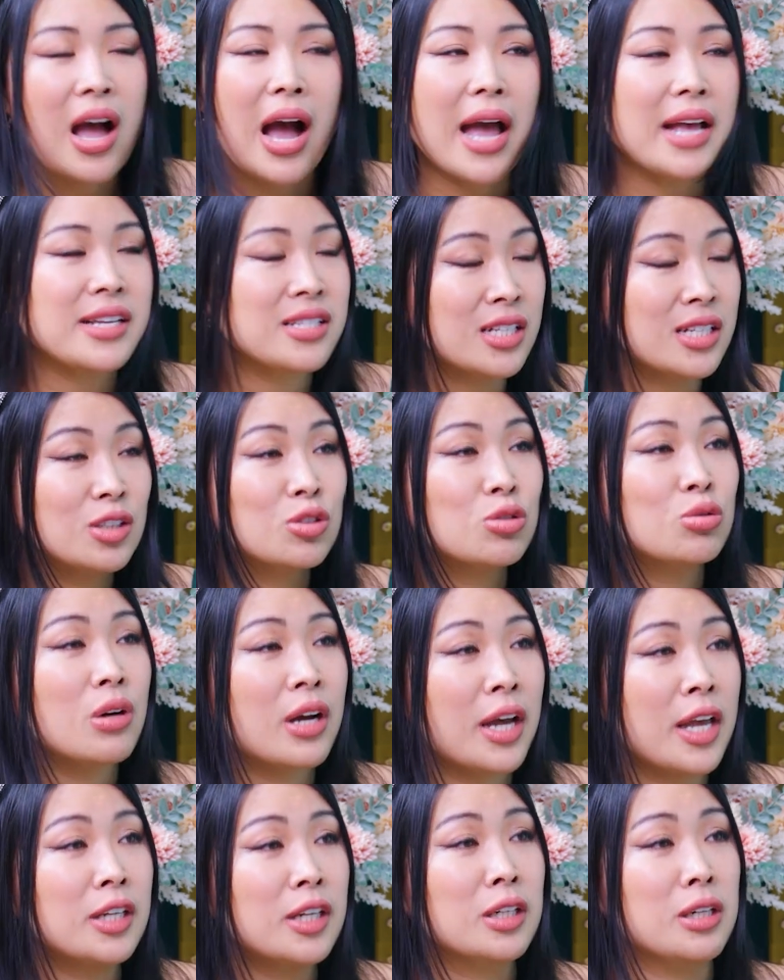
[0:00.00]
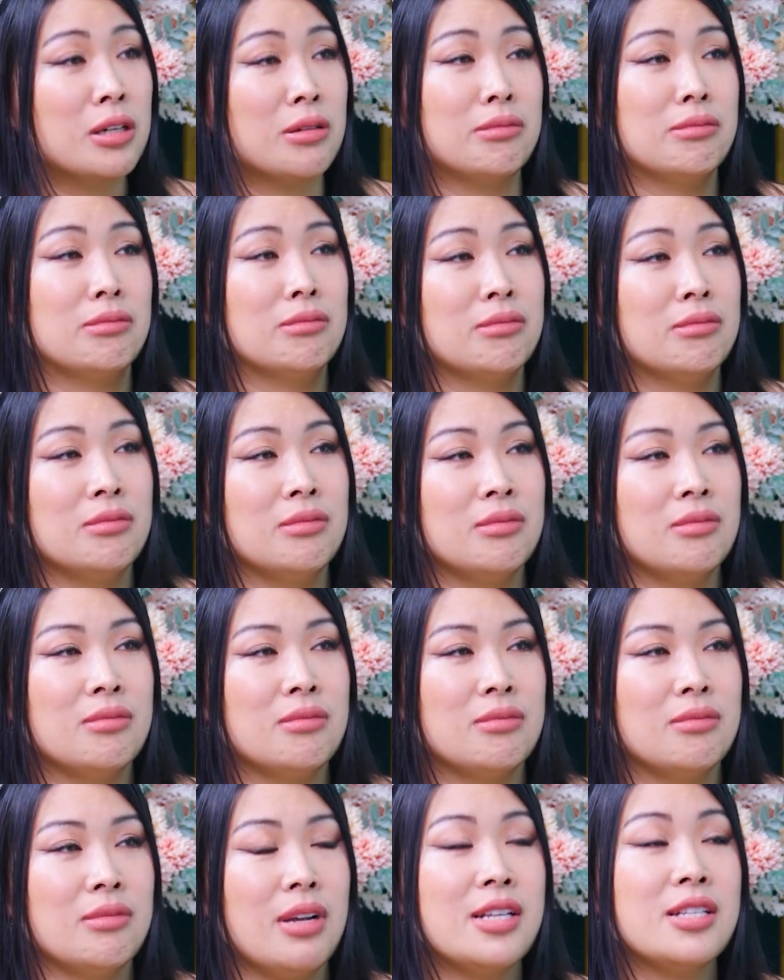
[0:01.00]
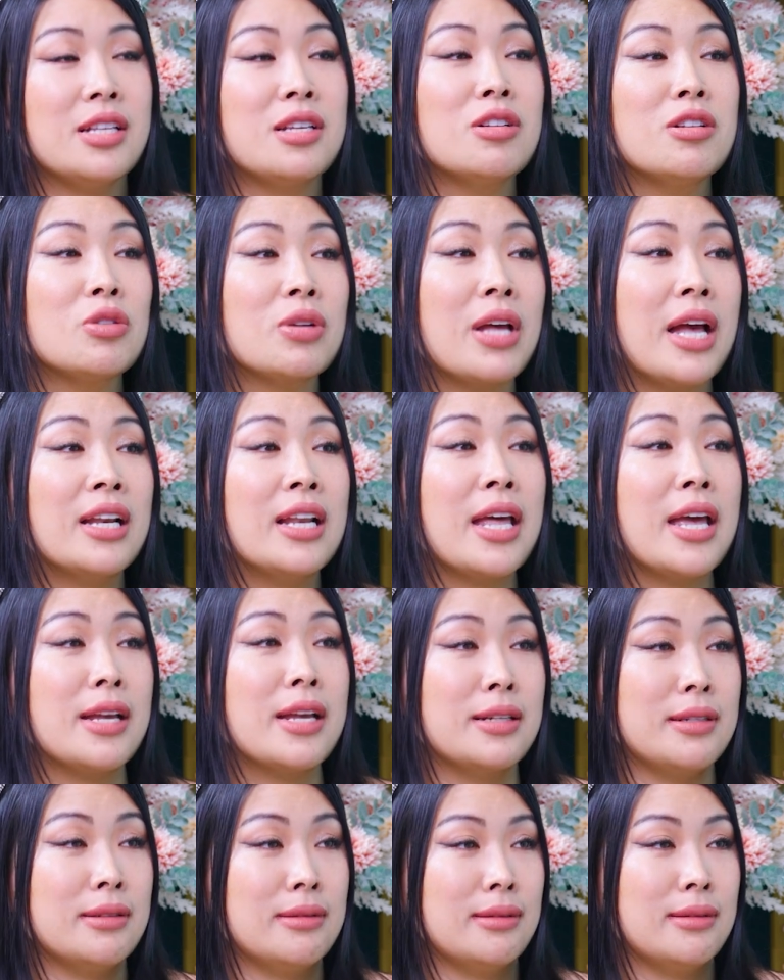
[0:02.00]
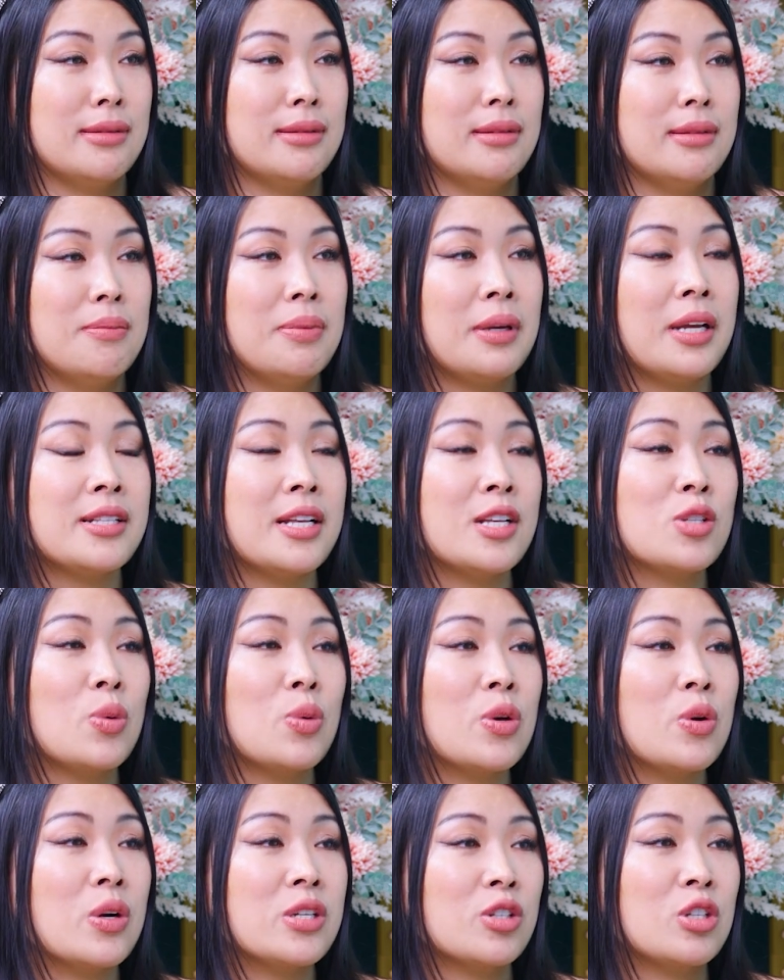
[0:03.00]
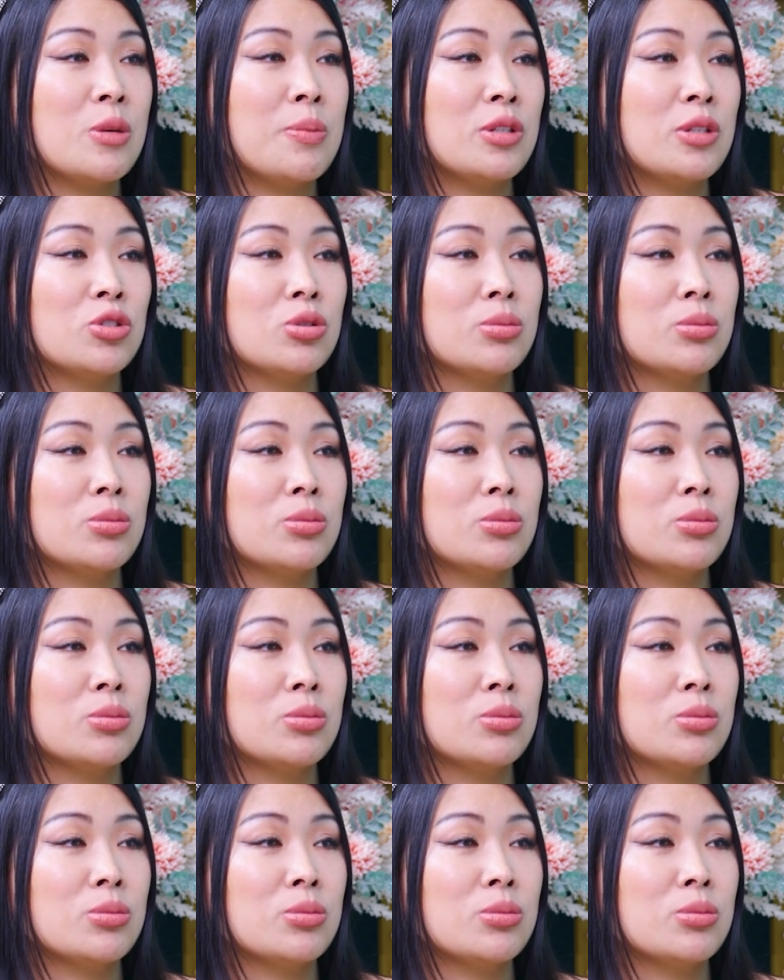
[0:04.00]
I sent it to a hater. I said you get laid because that's why you were such a bitch to